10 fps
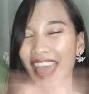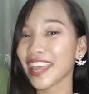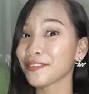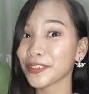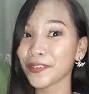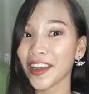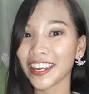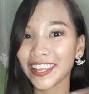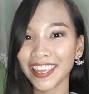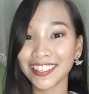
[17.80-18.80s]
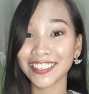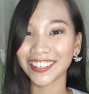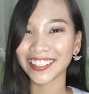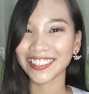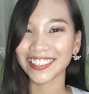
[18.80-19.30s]
Hey everyone, it's
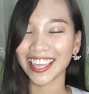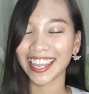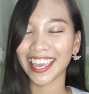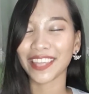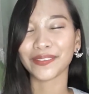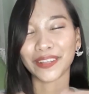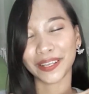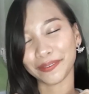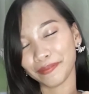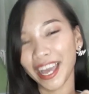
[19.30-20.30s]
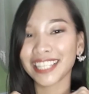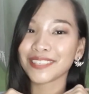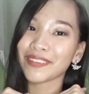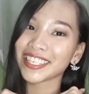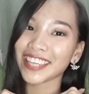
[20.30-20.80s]
your girl Jelly and welcome back
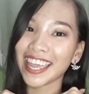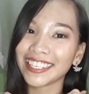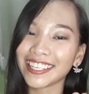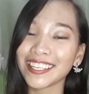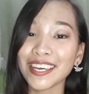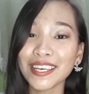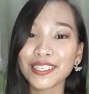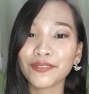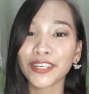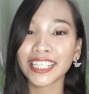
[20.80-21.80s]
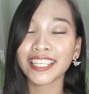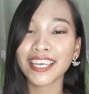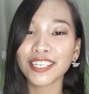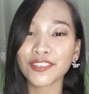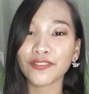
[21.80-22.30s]
to my channel. So for
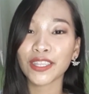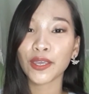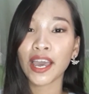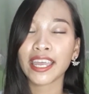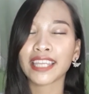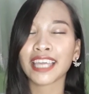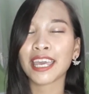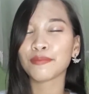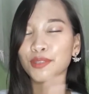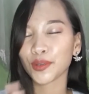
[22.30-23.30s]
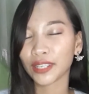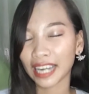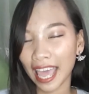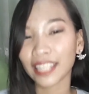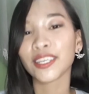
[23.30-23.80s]
today's video, ayan, I am so
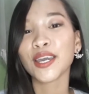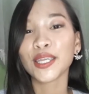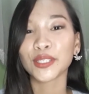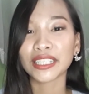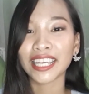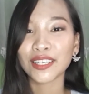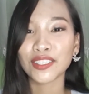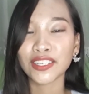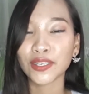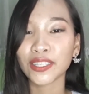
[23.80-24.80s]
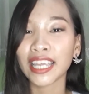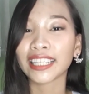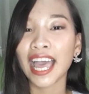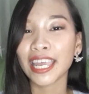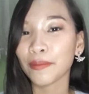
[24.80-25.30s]
glad to announce to you
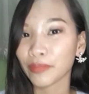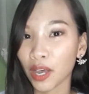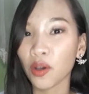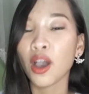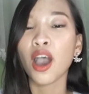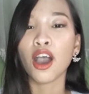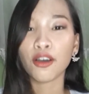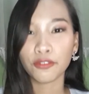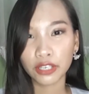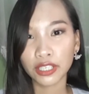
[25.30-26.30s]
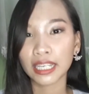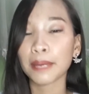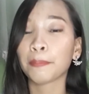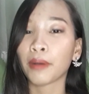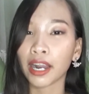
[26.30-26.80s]
that I am now
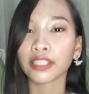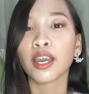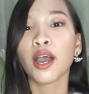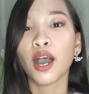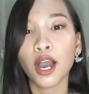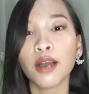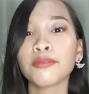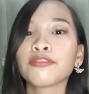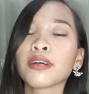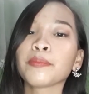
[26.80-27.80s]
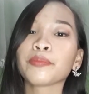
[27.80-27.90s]
officially part of